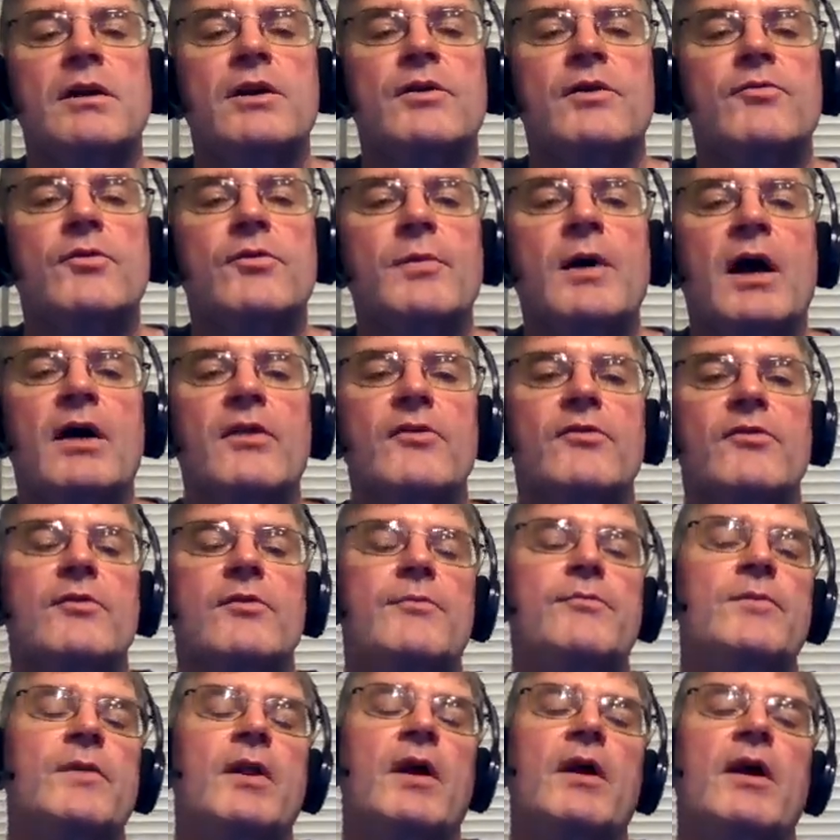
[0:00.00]
Its response.
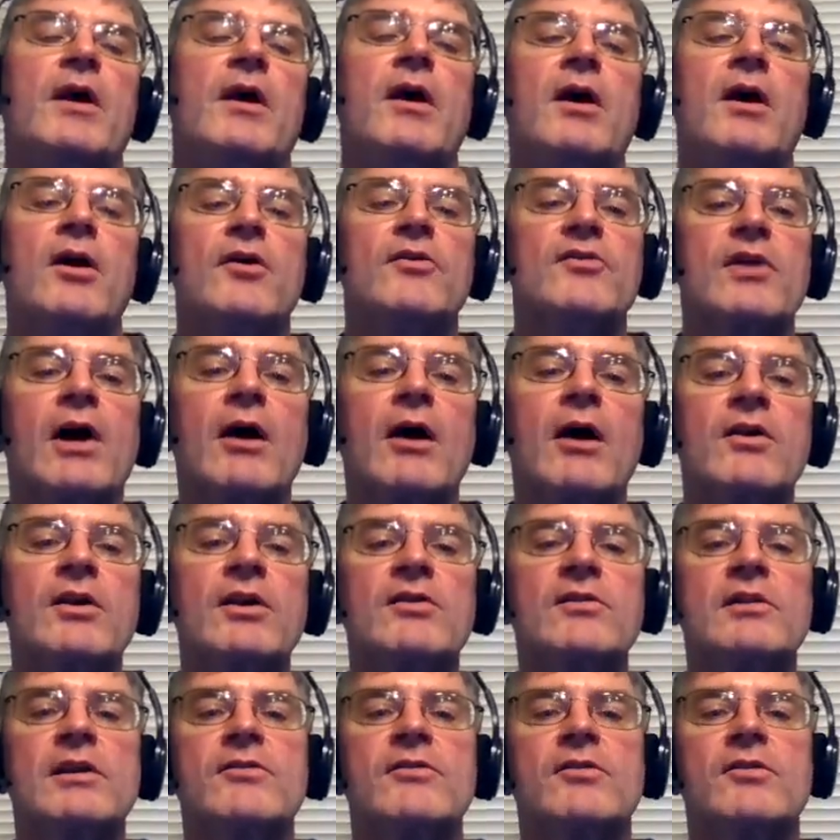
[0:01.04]

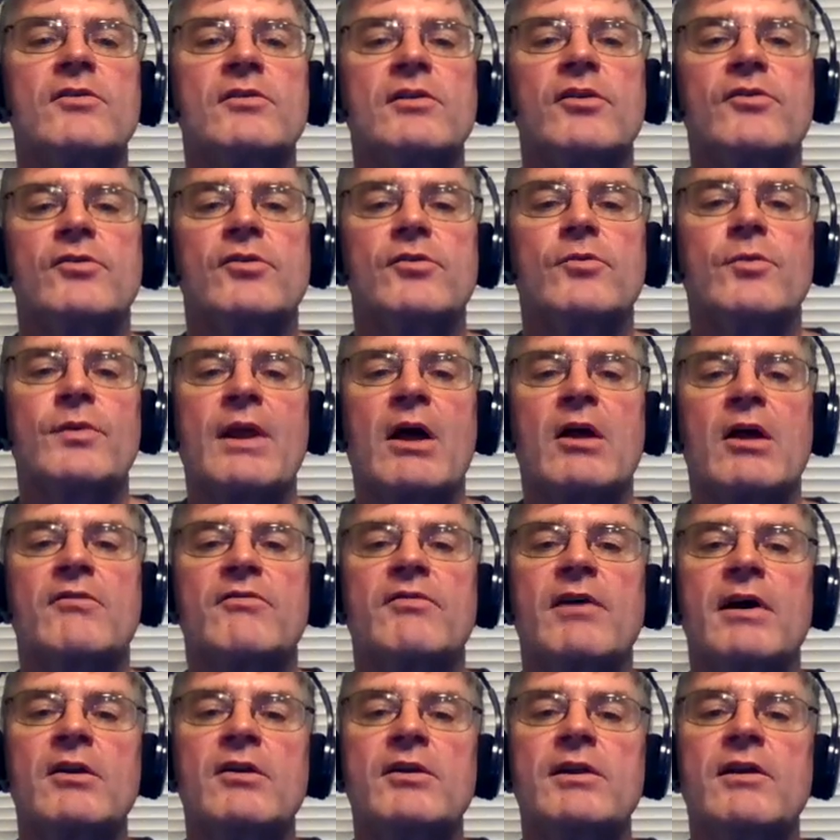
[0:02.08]
Socrates leaves his listeners without a
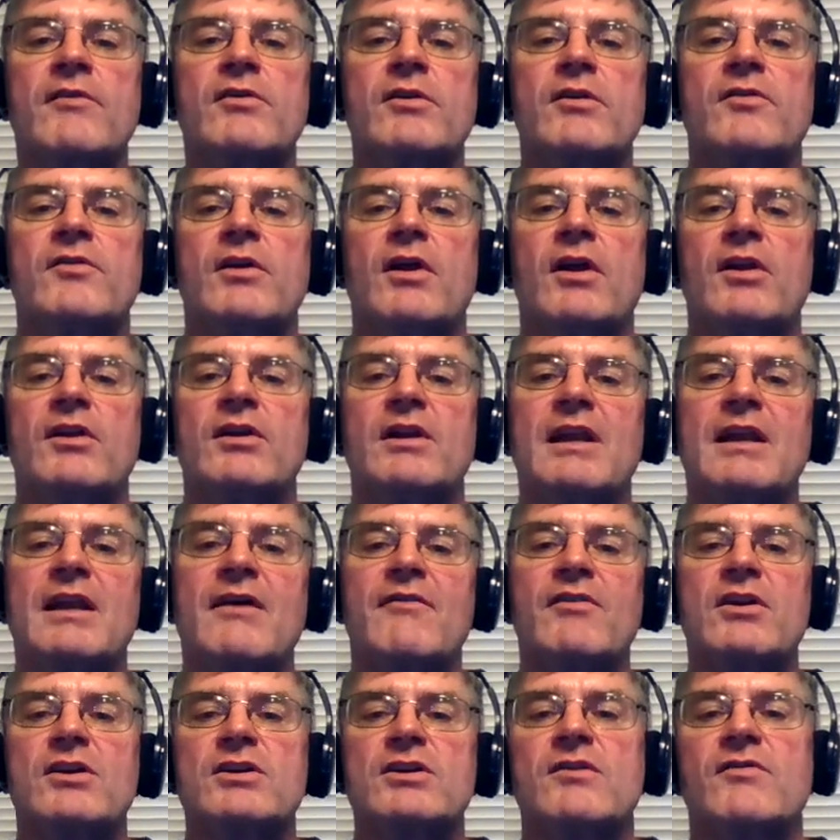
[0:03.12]
final
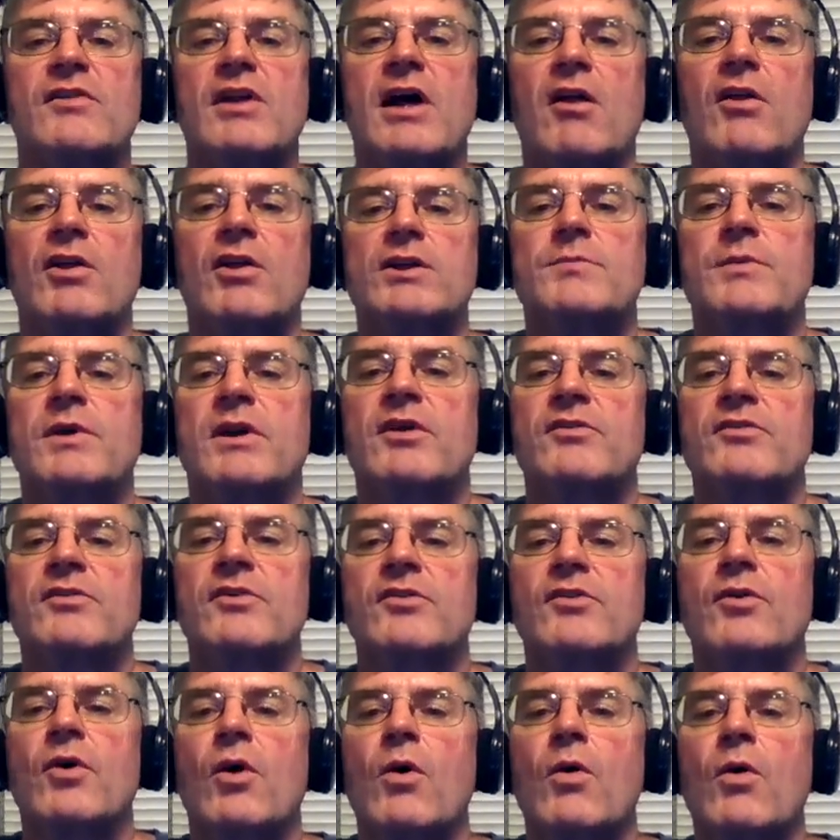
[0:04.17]
definition of knowledge because
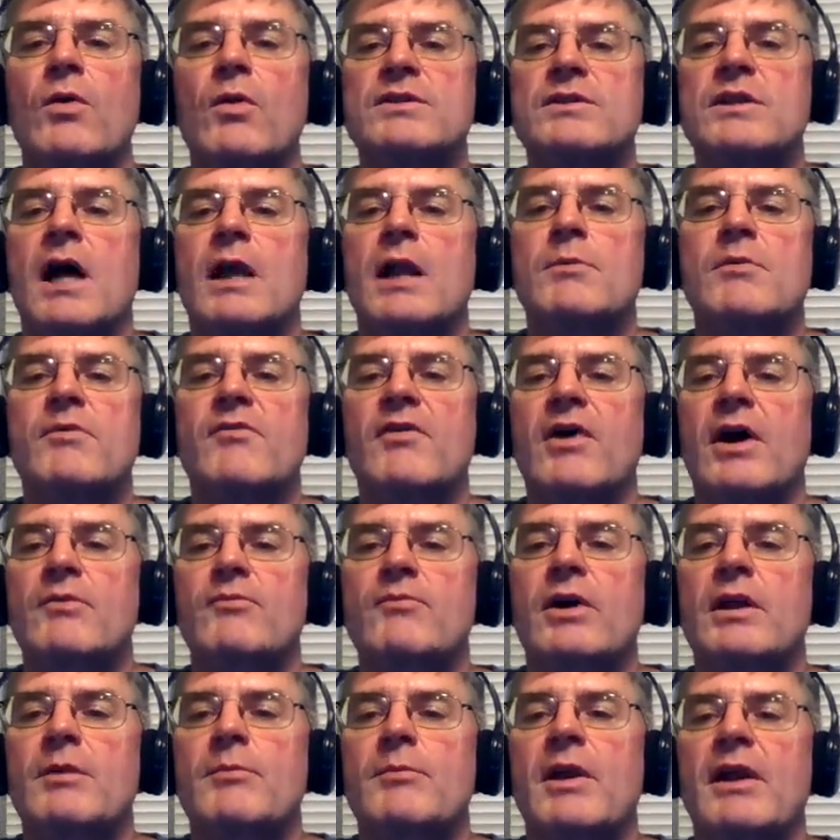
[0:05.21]
his goal is not to
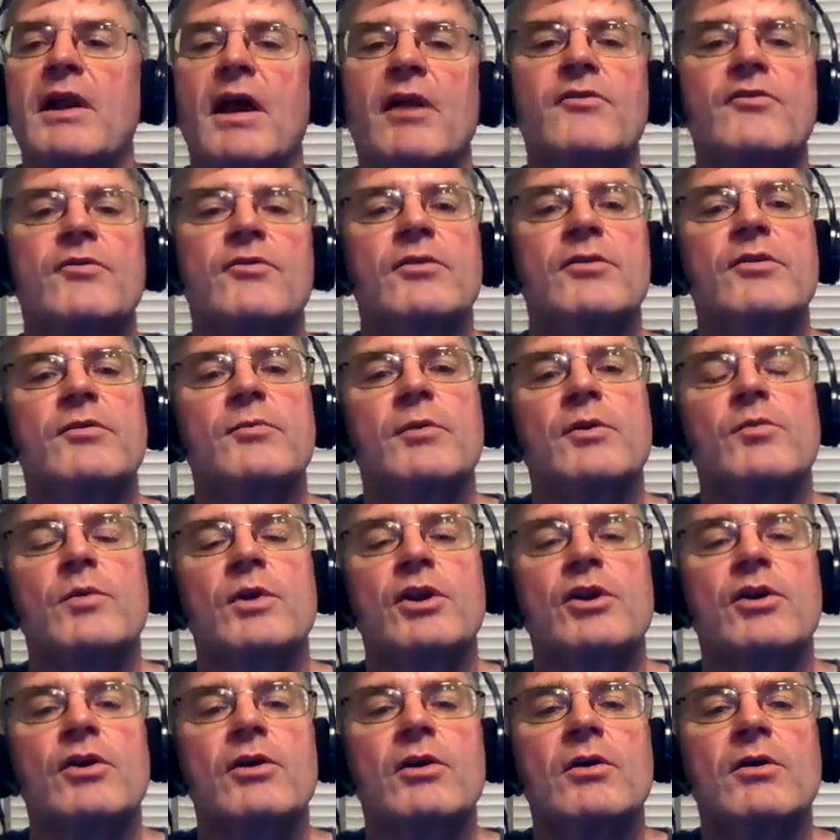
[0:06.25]
provide ready-made answers, but to
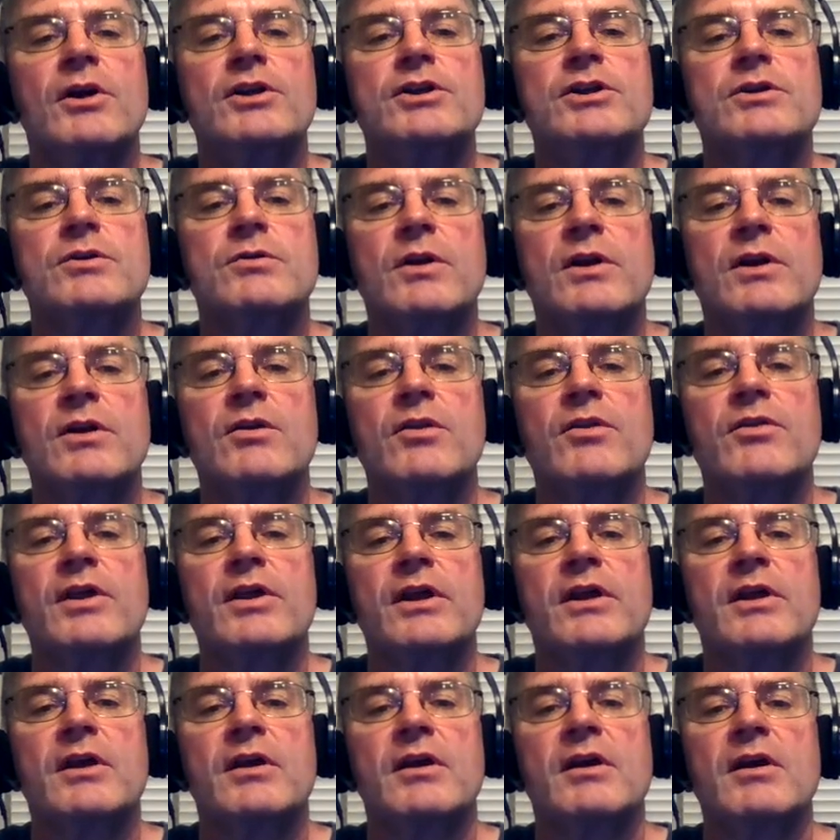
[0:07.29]
encourage critical
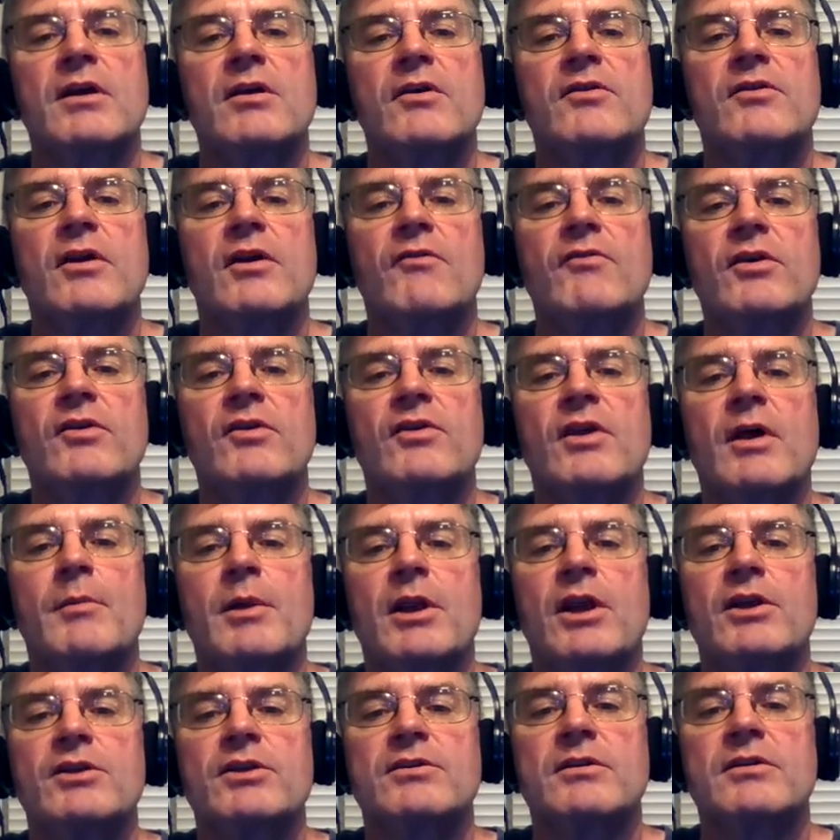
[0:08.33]
thinking,
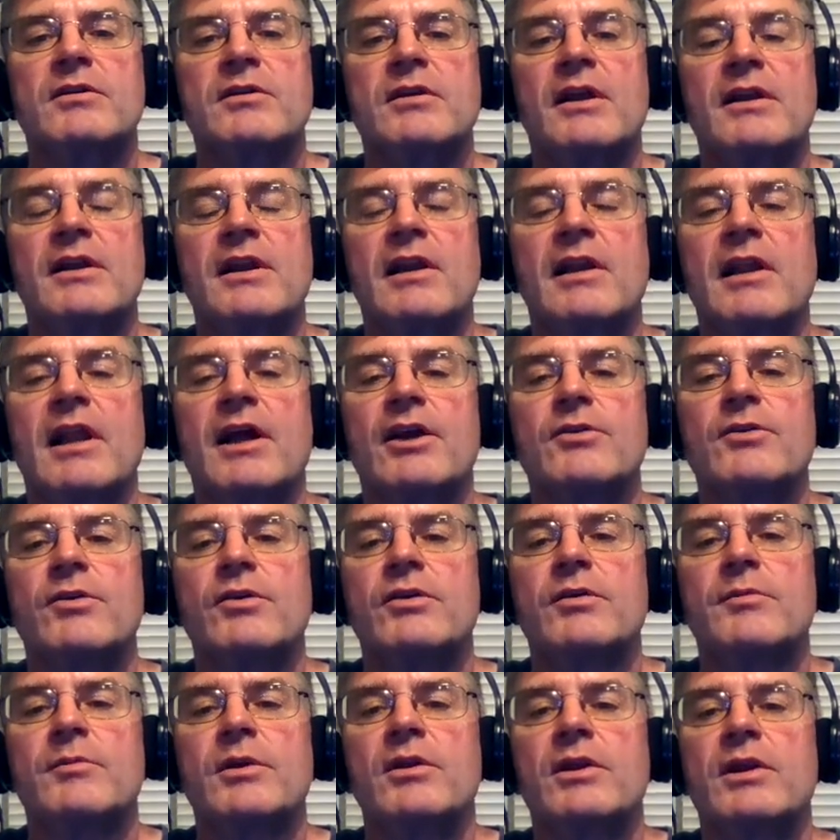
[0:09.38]
self-examination, and intellectual
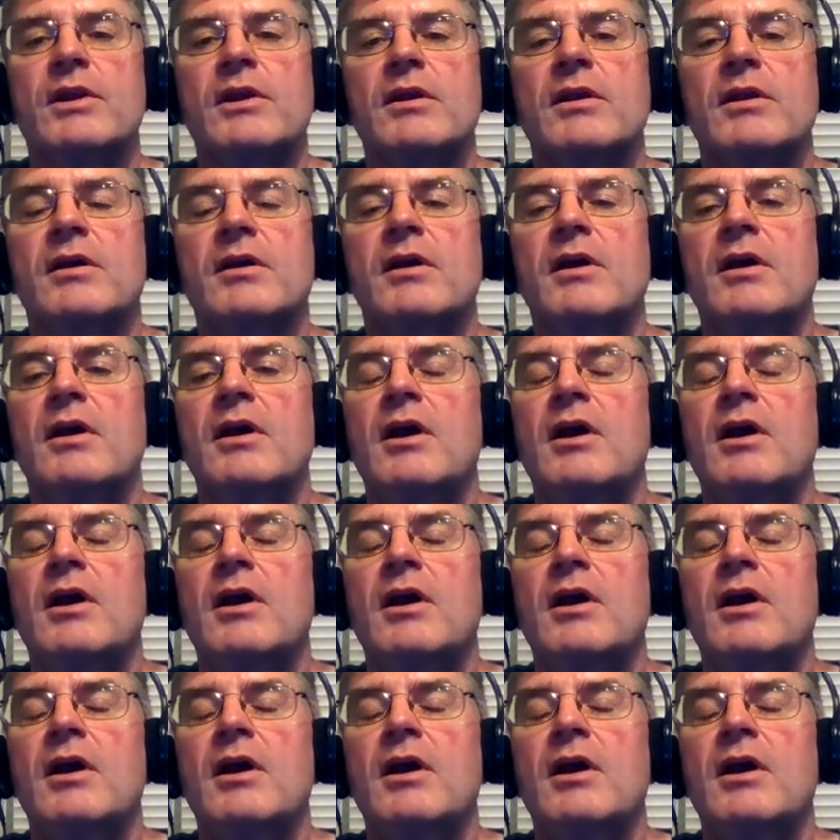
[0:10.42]
humility.